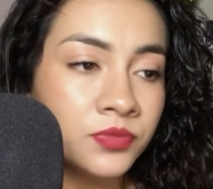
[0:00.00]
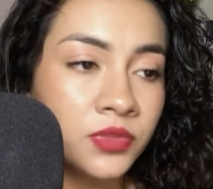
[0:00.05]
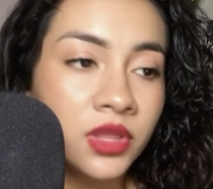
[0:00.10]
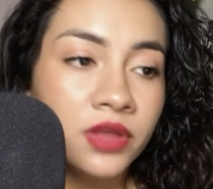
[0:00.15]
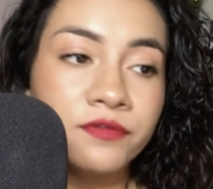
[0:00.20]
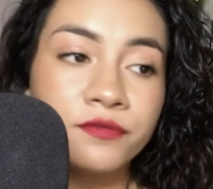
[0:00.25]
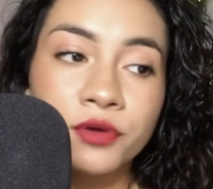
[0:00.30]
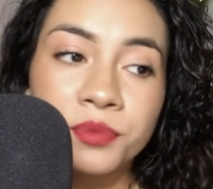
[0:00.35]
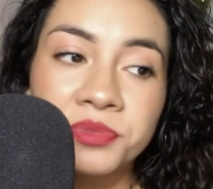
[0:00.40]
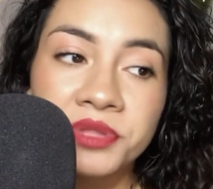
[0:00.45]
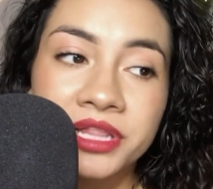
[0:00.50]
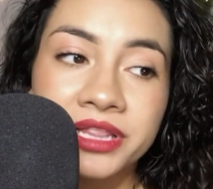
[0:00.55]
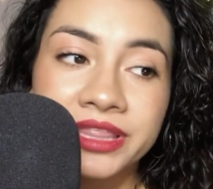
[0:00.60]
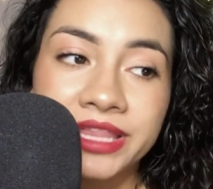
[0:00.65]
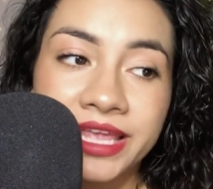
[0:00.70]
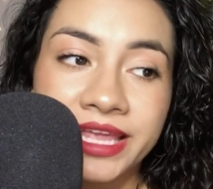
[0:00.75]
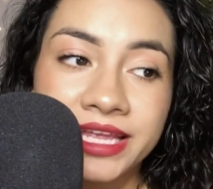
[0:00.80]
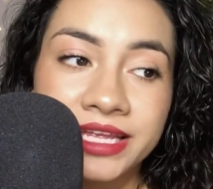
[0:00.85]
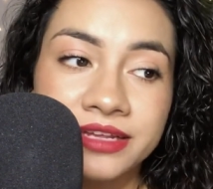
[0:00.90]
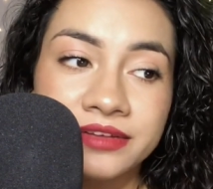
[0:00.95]
from
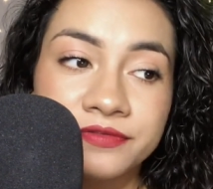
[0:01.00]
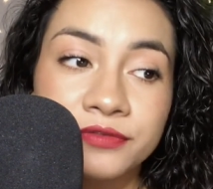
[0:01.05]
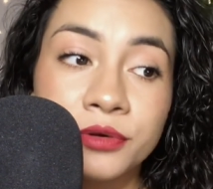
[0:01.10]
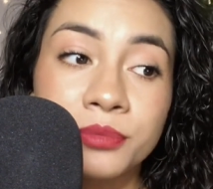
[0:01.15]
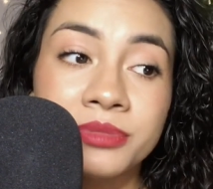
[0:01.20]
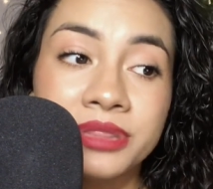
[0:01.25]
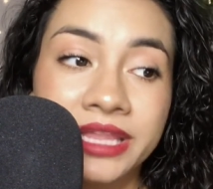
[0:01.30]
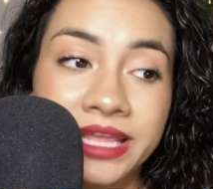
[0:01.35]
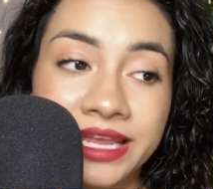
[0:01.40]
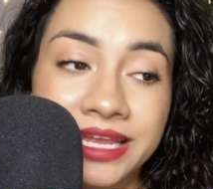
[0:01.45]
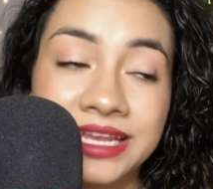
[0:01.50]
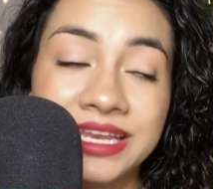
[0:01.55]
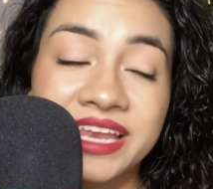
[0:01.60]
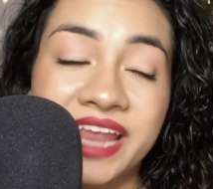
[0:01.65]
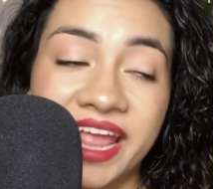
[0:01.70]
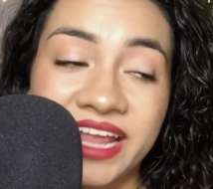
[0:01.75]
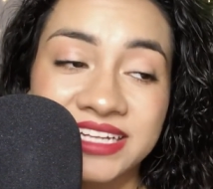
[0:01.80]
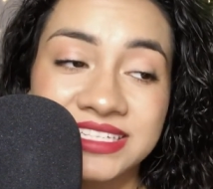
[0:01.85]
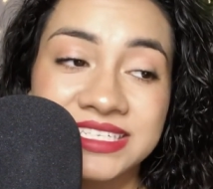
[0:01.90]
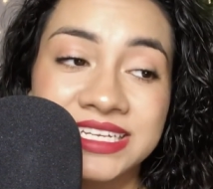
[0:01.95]
late
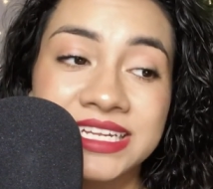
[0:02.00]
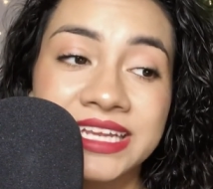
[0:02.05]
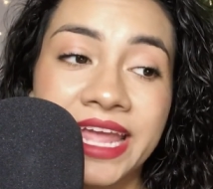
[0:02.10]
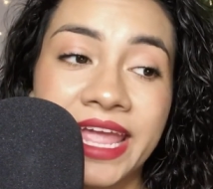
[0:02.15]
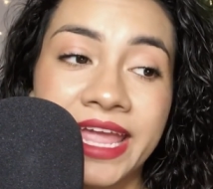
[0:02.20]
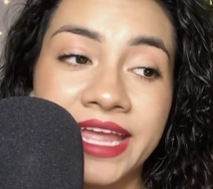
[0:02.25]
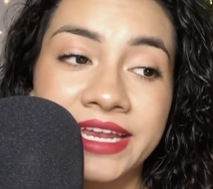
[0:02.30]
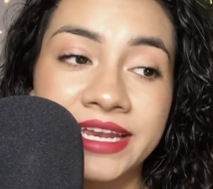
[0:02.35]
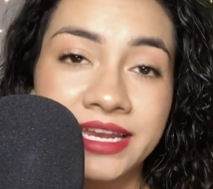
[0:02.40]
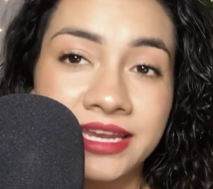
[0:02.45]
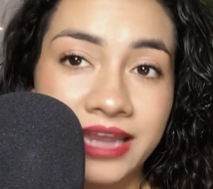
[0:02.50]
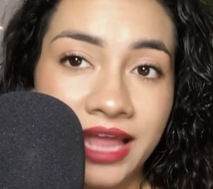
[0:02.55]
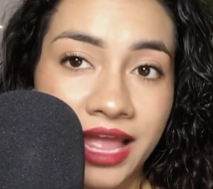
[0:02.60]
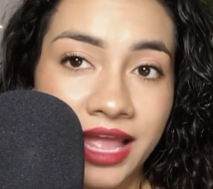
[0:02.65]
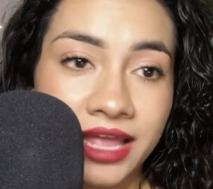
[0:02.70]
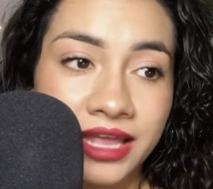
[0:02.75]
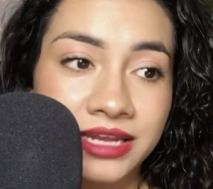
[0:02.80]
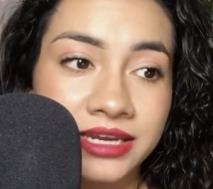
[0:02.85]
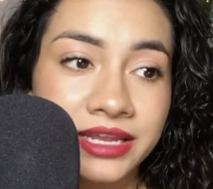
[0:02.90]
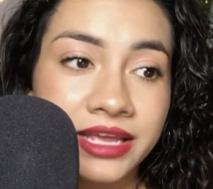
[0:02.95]
1989
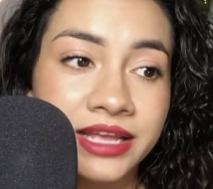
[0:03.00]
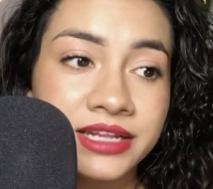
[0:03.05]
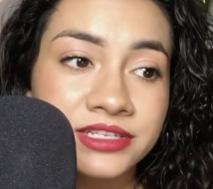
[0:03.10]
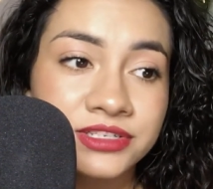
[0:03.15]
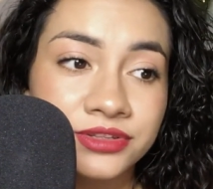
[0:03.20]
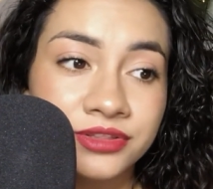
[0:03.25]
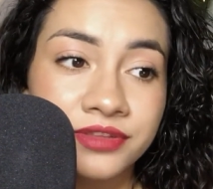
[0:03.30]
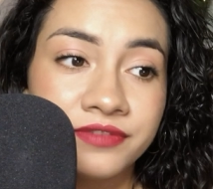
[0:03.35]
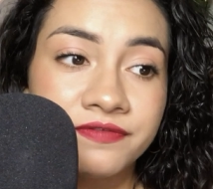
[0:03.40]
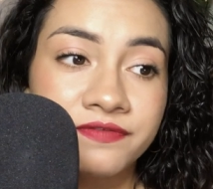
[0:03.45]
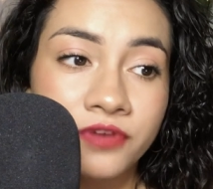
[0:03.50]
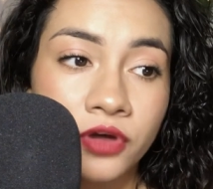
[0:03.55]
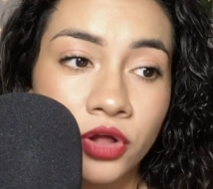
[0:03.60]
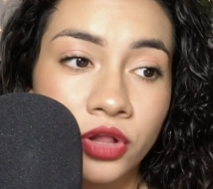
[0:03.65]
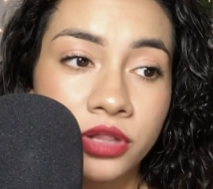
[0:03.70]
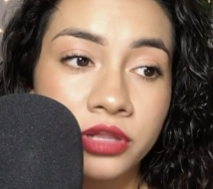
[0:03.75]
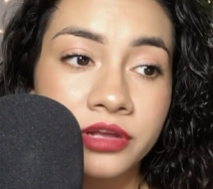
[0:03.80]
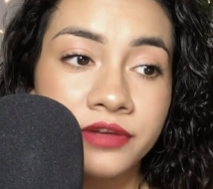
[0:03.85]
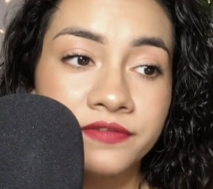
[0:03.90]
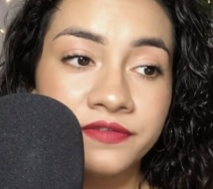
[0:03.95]
into the
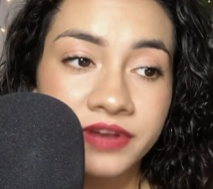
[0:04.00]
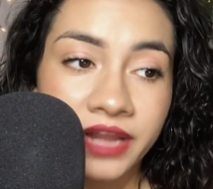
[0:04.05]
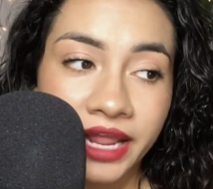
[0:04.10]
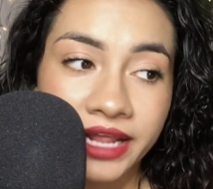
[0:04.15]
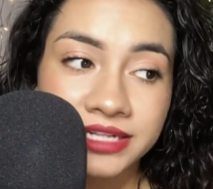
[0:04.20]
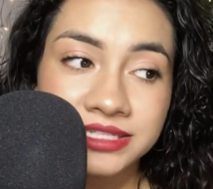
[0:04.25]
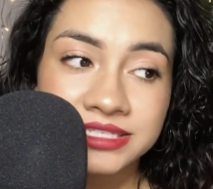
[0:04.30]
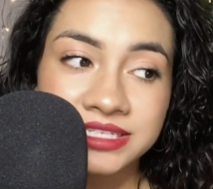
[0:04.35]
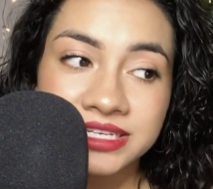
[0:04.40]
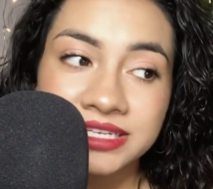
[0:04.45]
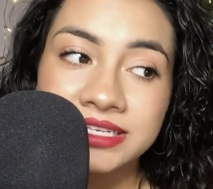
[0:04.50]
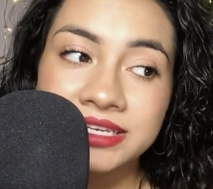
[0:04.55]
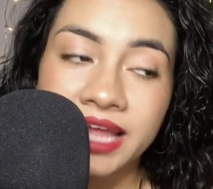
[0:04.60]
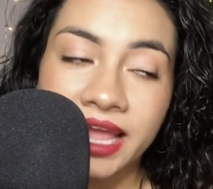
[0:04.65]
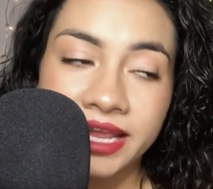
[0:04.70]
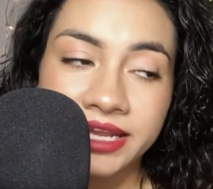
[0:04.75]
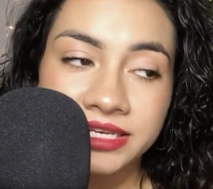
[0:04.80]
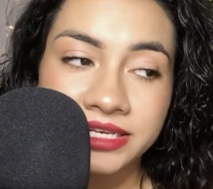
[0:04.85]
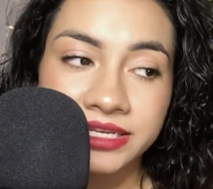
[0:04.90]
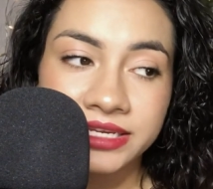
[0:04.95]
fall of
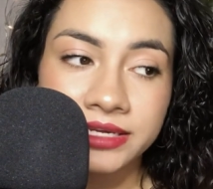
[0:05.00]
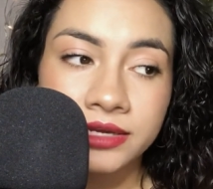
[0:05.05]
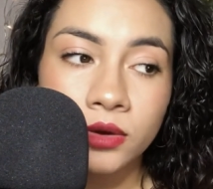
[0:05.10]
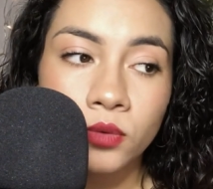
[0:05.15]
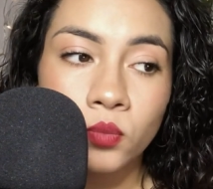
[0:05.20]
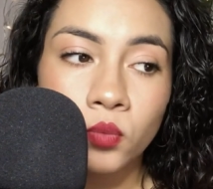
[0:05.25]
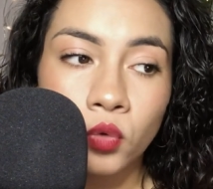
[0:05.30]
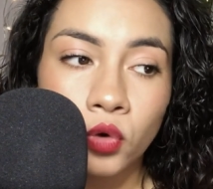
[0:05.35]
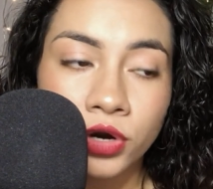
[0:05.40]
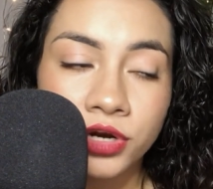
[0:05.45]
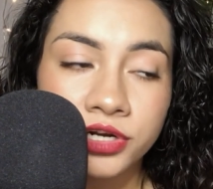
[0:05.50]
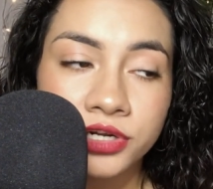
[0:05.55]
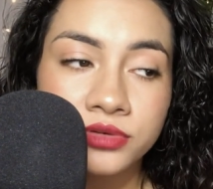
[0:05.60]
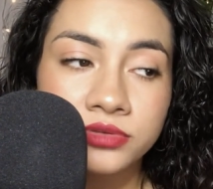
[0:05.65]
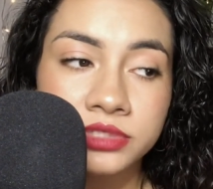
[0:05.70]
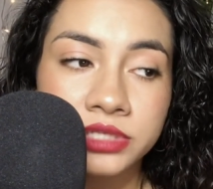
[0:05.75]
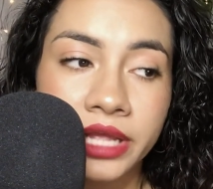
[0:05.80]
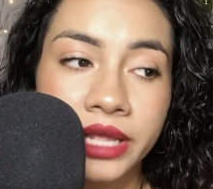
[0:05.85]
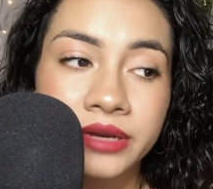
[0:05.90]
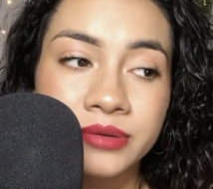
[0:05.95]
1990,
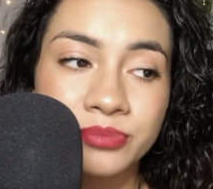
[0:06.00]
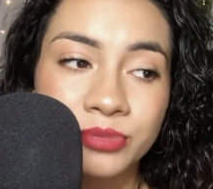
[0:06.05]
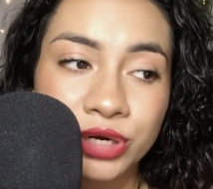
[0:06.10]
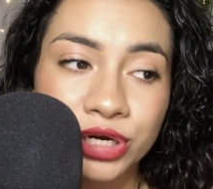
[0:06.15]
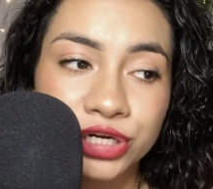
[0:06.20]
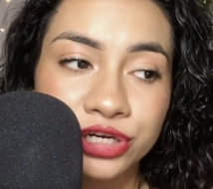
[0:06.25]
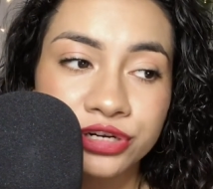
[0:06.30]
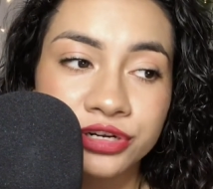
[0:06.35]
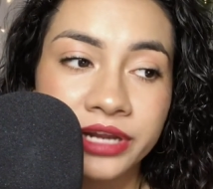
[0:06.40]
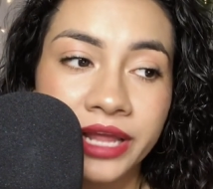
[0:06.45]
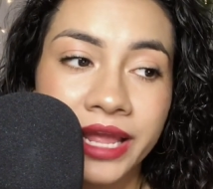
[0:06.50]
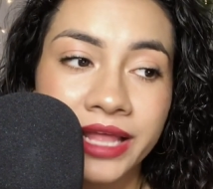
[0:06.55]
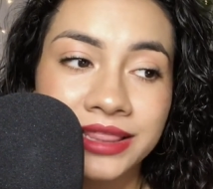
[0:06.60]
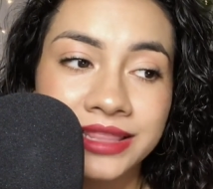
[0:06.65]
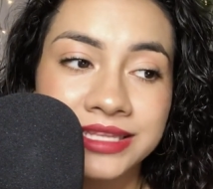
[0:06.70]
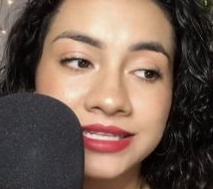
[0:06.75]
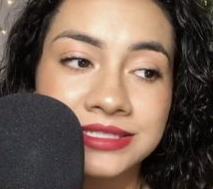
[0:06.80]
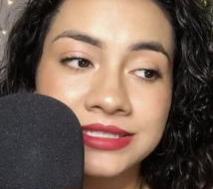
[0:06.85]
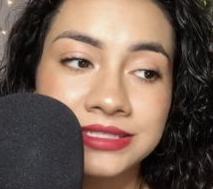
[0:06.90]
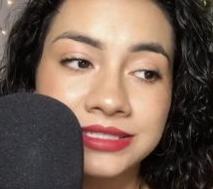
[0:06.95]
Wuornos had murdered at
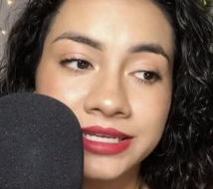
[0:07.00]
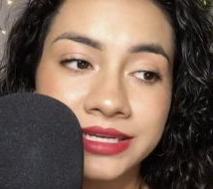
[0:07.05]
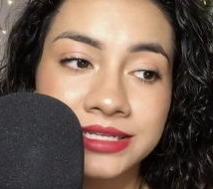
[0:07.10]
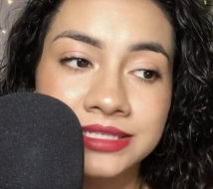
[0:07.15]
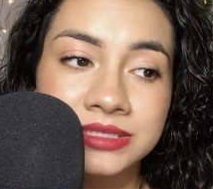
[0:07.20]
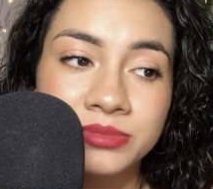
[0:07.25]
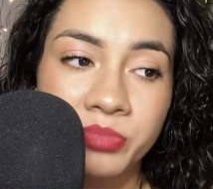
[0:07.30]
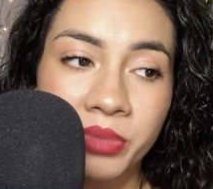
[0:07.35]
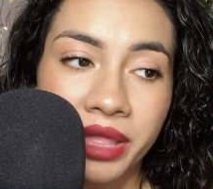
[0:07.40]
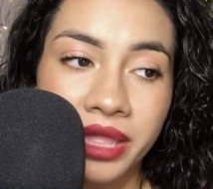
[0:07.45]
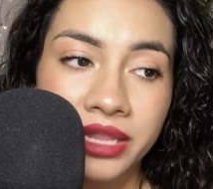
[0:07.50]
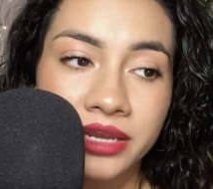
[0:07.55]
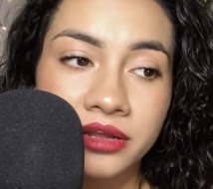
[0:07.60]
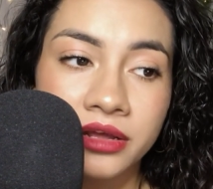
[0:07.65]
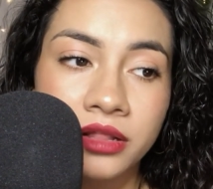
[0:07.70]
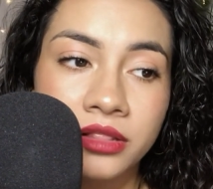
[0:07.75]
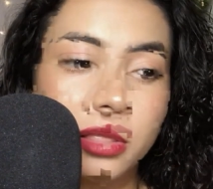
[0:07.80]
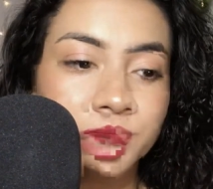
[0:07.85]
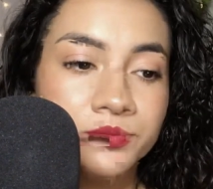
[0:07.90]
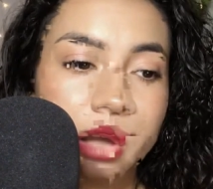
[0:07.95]
least 6 men
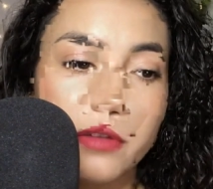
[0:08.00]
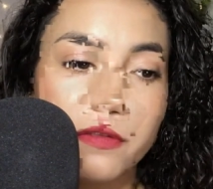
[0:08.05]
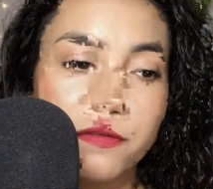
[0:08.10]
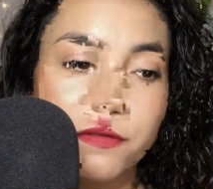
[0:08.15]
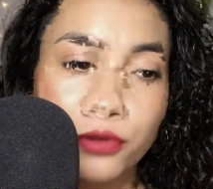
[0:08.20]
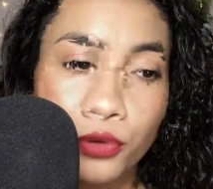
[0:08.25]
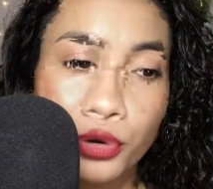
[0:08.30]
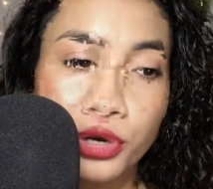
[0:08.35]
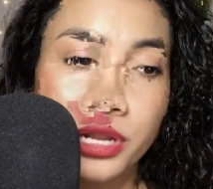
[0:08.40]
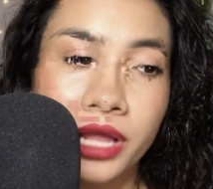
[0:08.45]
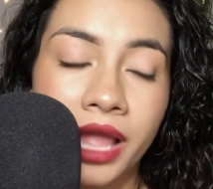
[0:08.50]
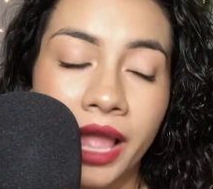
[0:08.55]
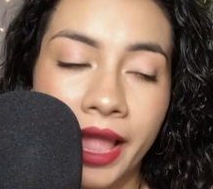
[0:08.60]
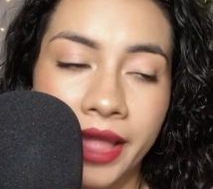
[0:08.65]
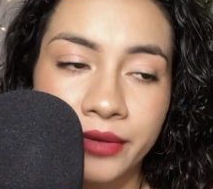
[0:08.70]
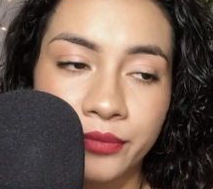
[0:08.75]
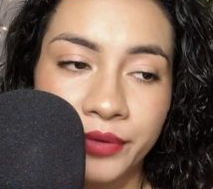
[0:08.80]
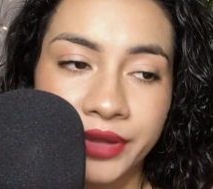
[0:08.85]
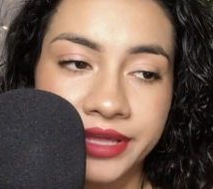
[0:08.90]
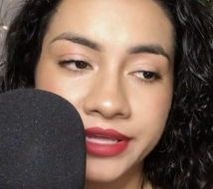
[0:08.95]
along Florida
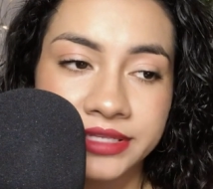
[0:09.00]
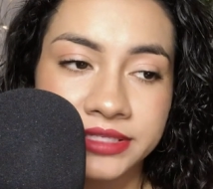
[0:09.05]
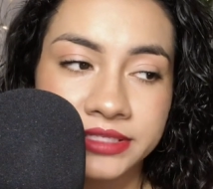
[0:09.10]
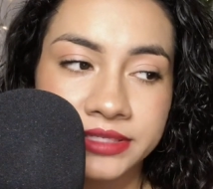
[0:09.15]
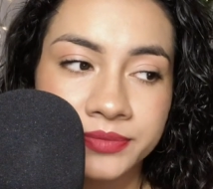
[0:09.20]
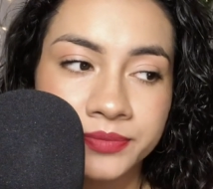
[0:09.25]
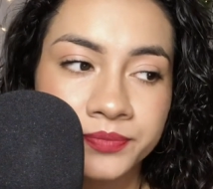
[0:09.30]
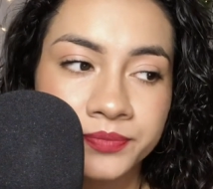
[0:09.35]
highways.